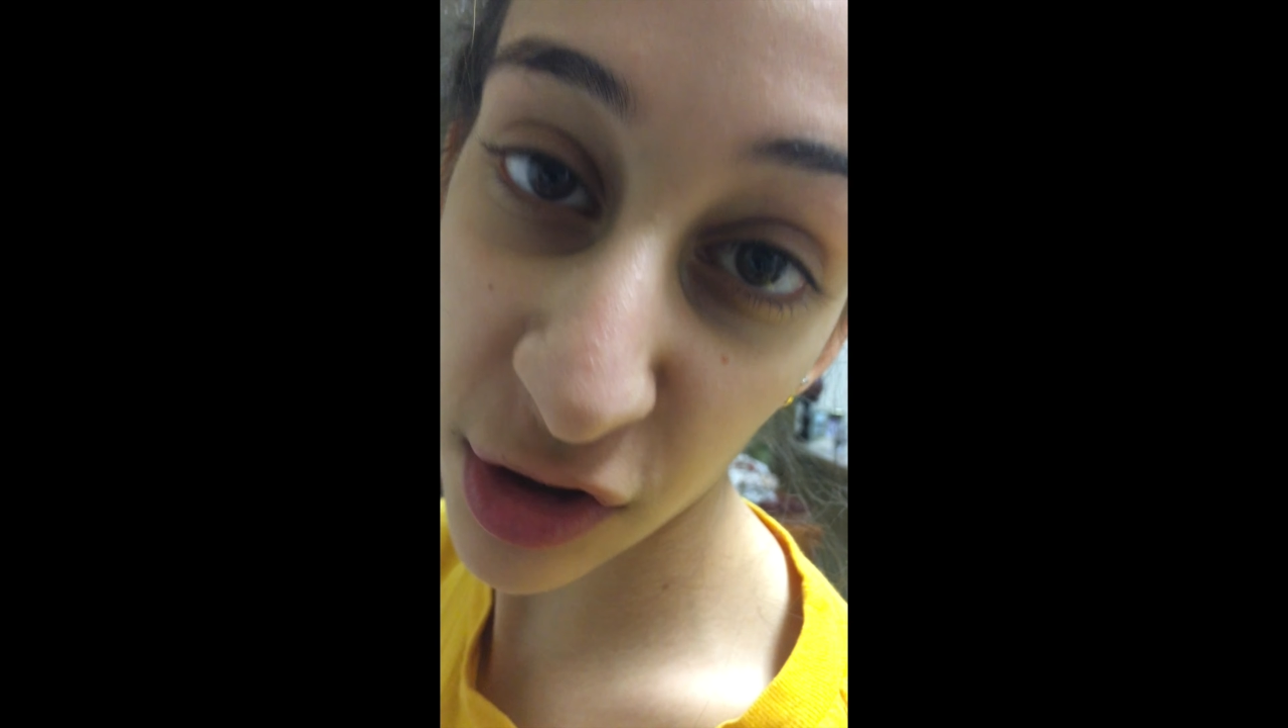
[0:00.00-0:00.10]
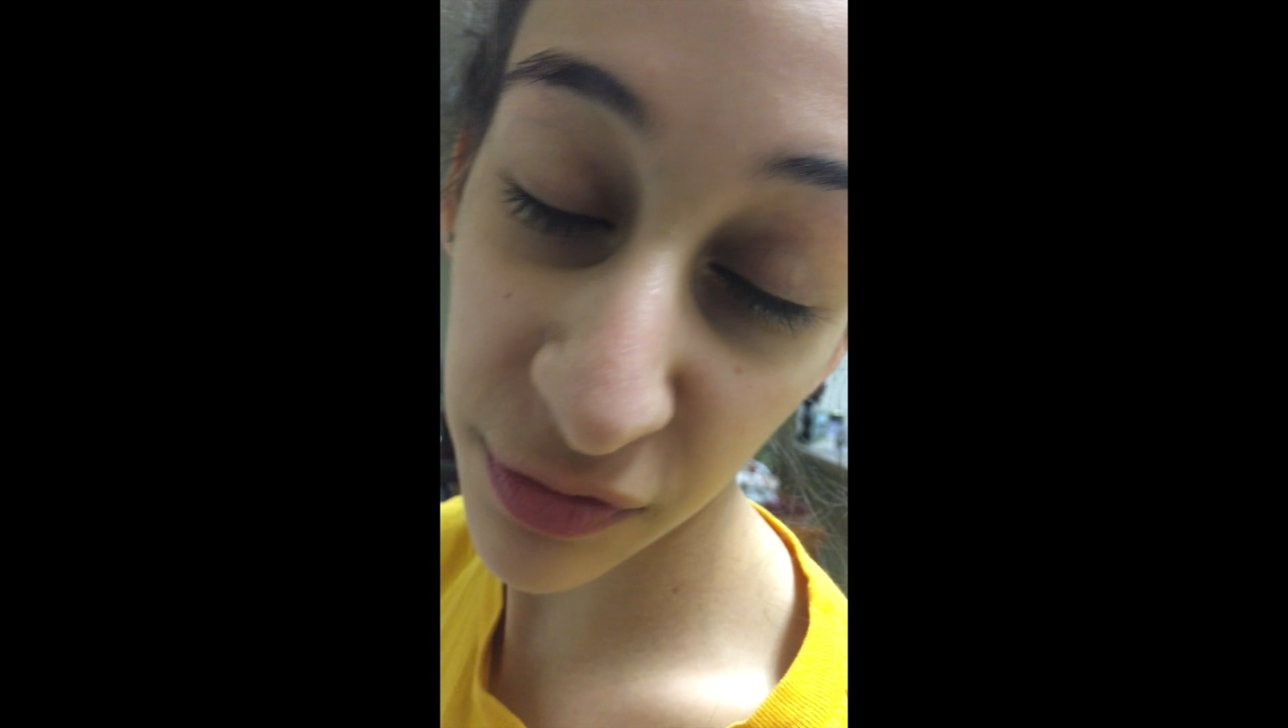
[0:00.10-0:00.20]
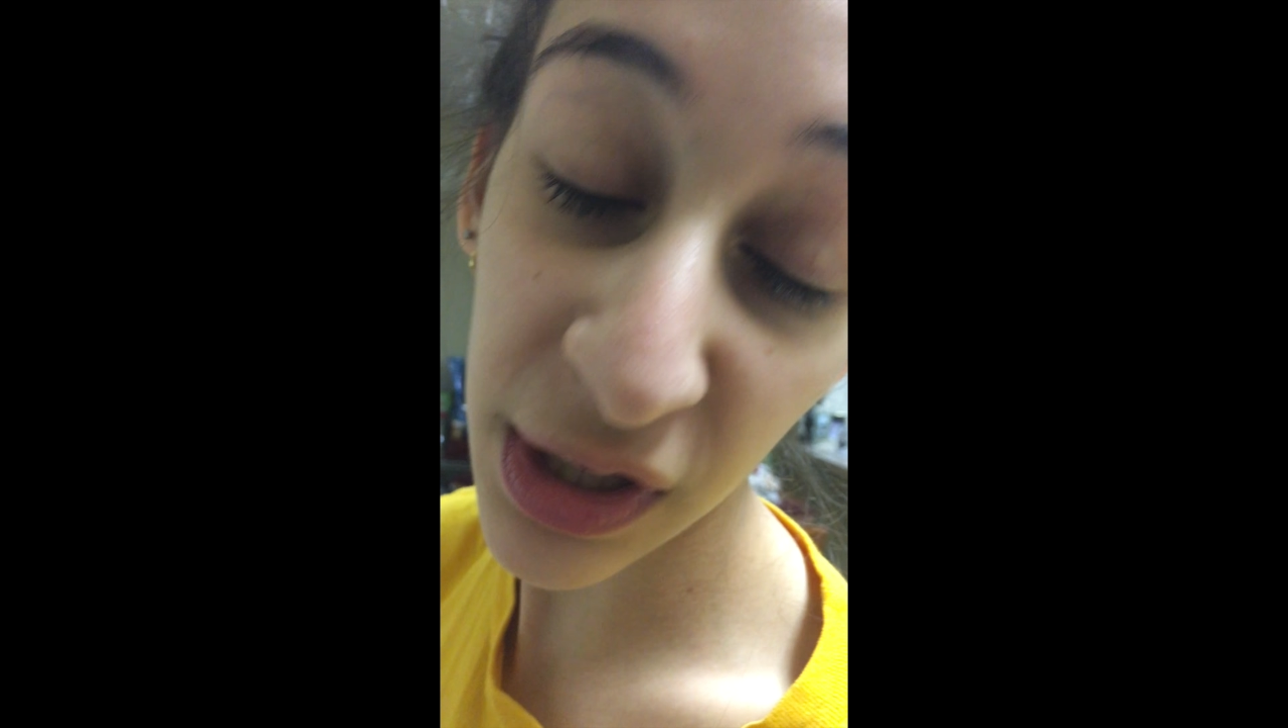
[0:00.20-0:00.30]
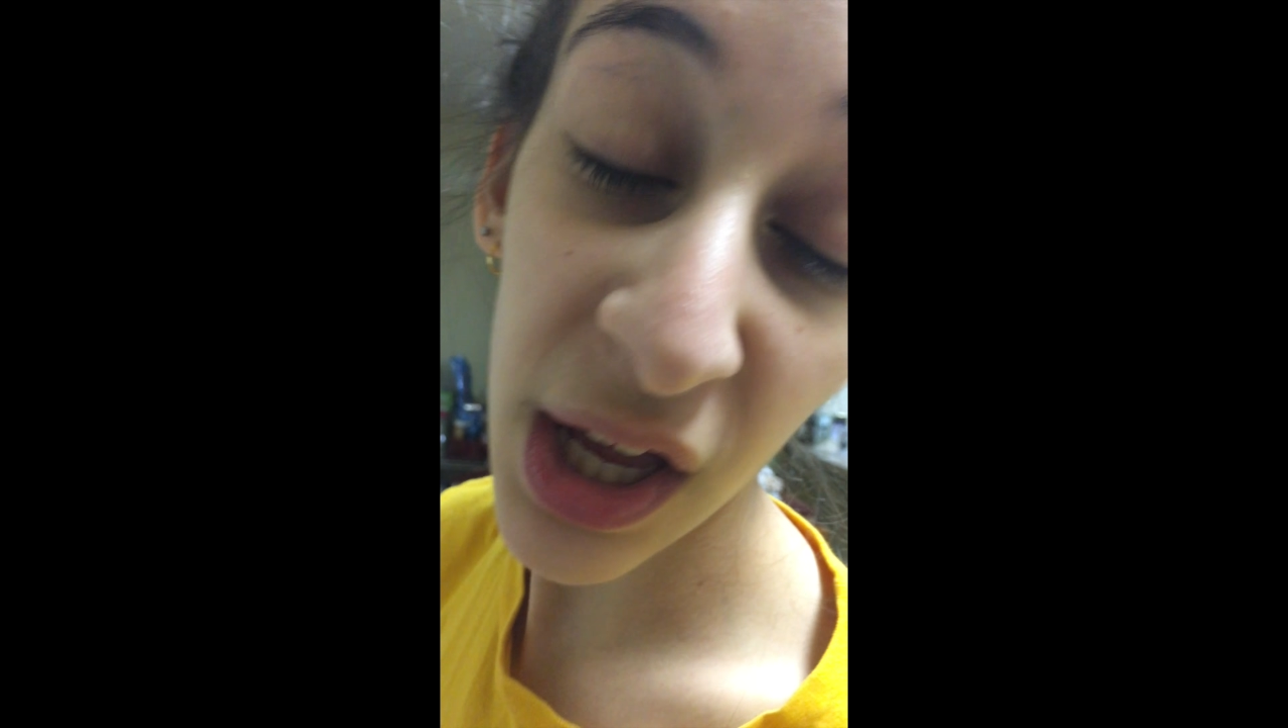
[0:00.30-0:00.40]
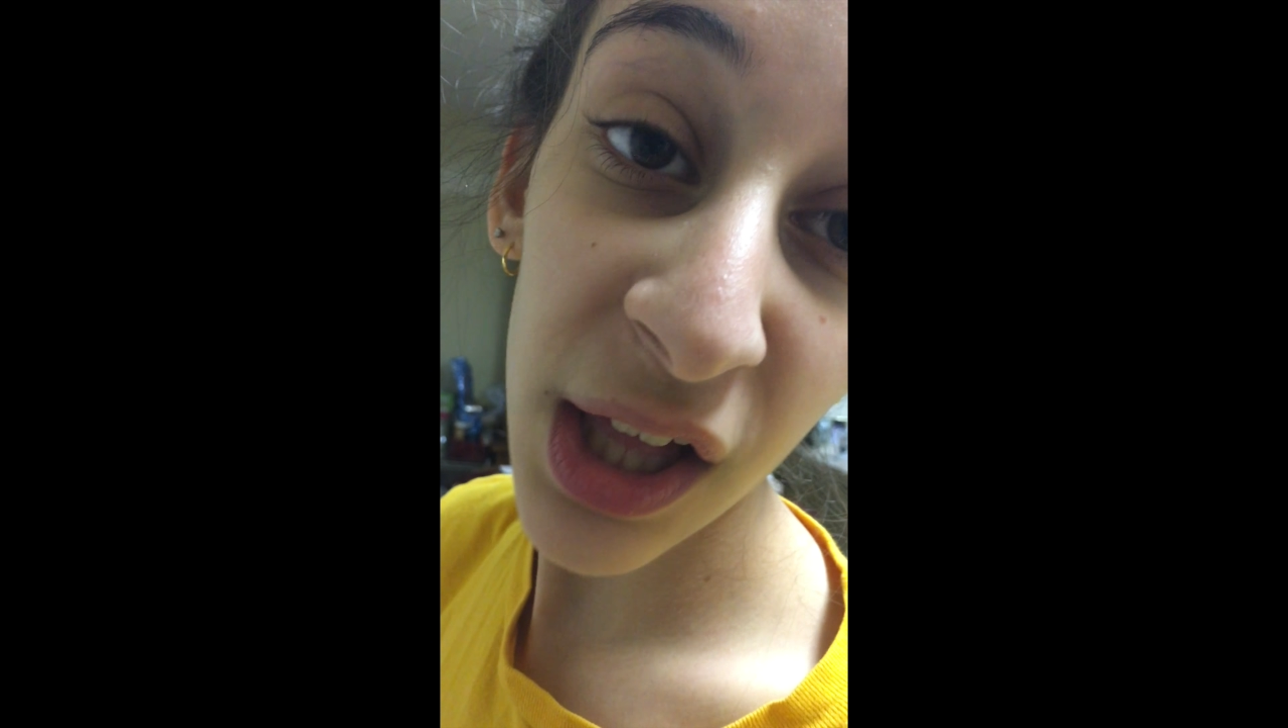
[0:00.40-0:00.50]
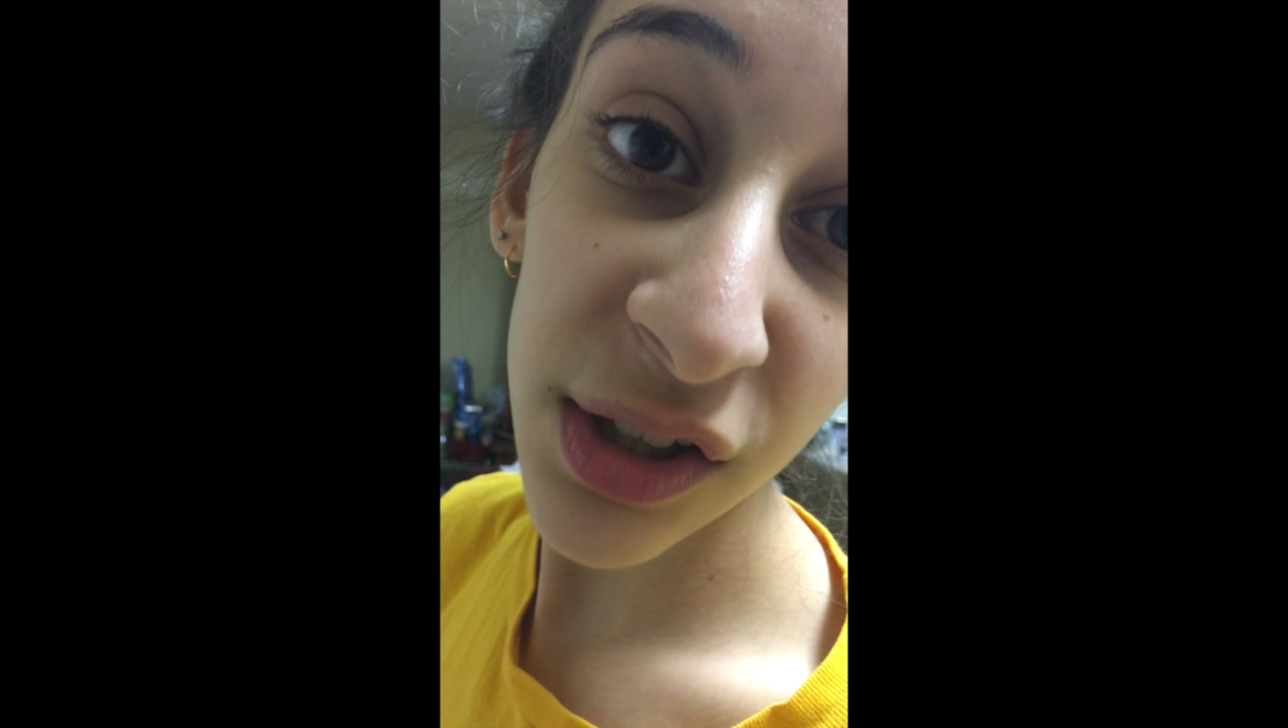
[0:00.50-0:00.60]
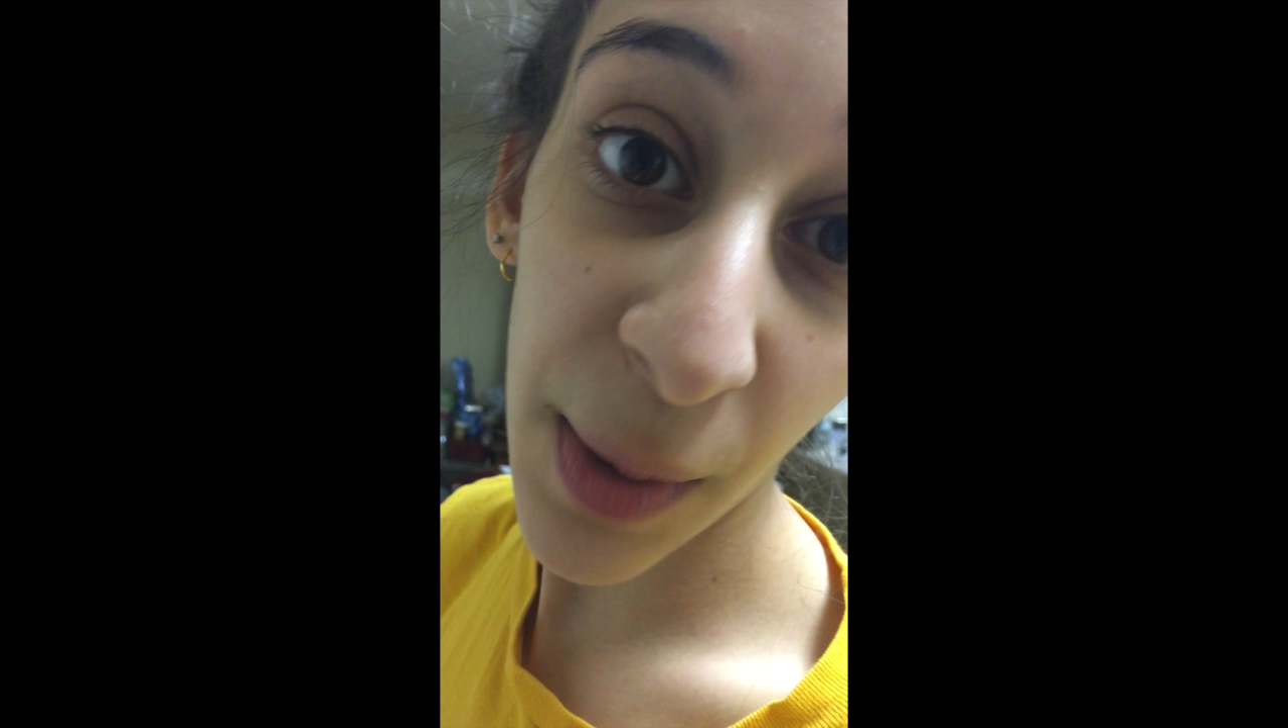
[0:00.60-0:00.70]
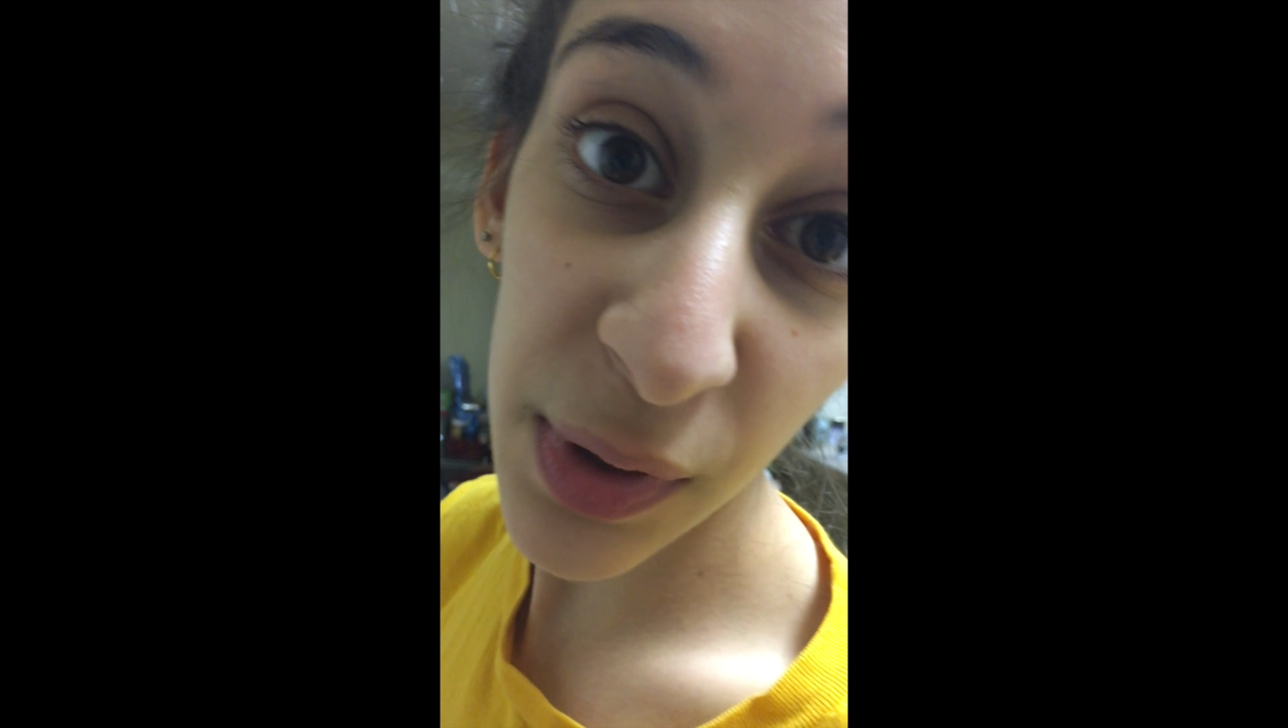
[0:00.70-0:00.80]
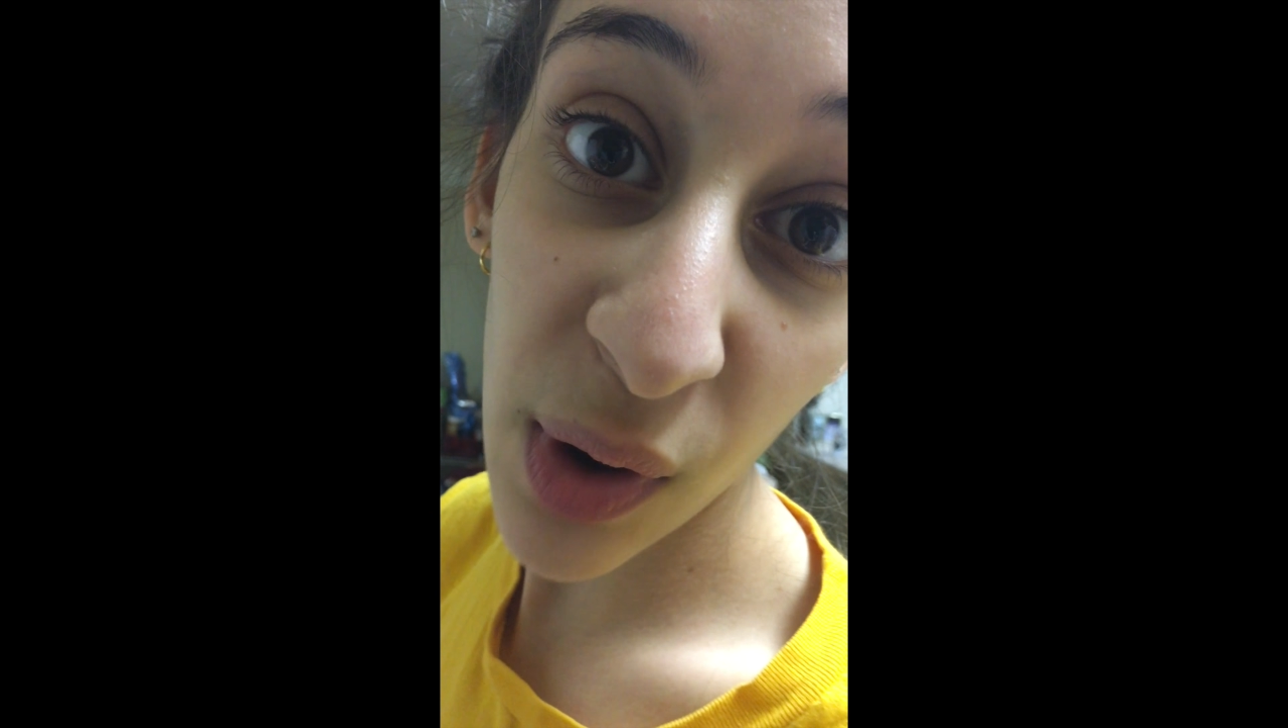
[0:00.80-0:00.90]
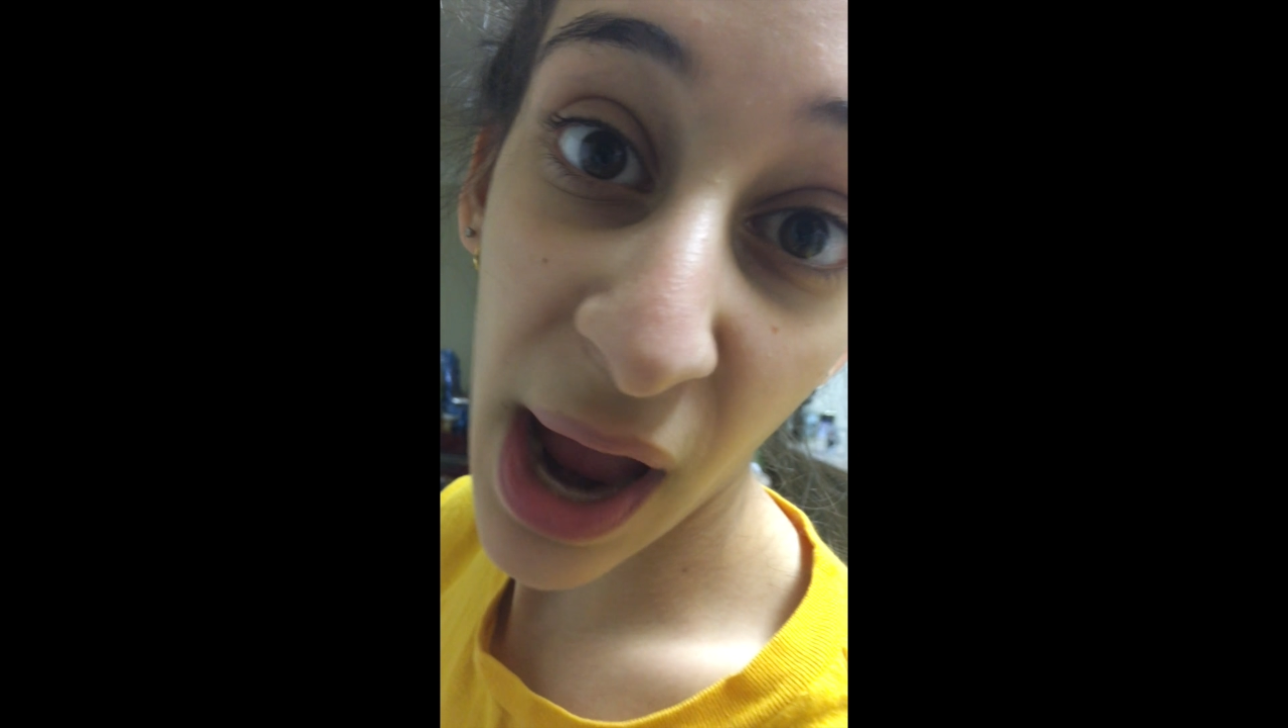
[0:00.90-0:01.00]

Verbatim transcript: U, V, W,